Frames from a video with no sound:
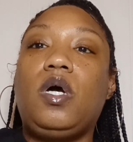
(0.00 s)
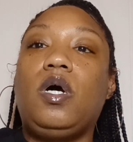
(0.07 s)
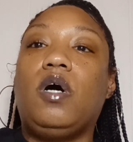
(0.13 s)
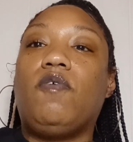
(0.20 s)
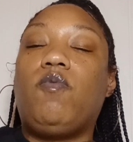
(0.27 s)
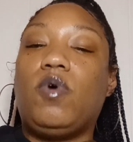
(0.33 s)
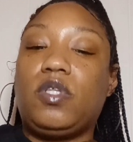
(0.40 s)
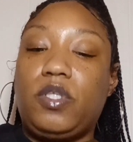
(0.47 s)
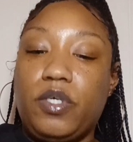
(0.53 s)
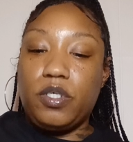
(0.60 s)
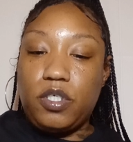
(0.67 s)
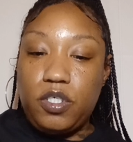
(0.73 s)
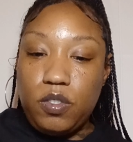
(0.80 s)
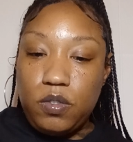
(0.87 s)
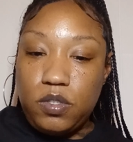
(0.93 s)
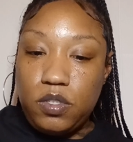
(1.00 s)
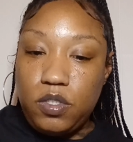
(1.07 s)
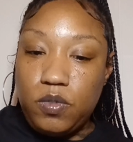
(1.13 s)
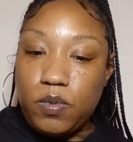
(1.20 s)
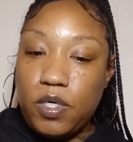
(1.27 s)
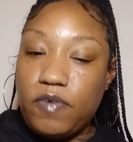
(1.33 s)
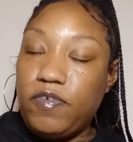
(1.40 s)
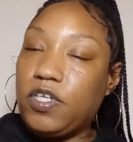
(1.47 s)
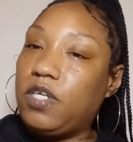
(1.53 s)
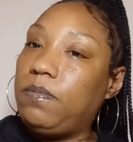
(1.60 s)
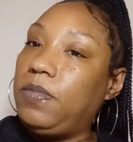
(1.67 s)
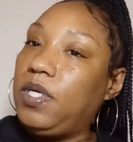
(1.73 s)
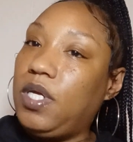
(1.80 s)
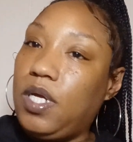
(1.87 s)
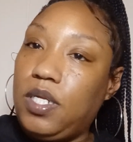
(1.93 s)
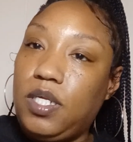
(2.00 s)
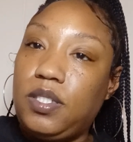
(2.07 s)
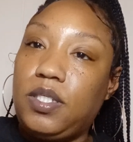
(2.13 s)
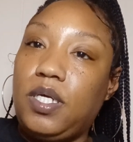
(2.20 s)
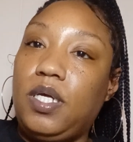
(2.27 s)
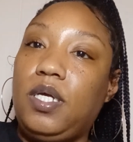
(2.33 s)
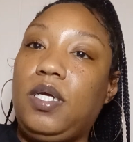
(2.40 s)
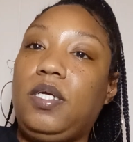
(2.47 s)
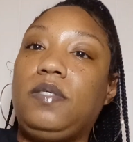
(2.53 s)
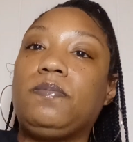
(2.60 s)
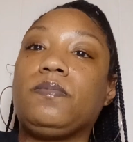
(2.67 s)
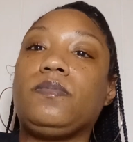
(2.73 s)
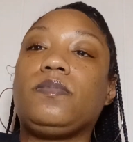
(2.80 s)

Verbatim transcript: of what accusing you of. It can be anything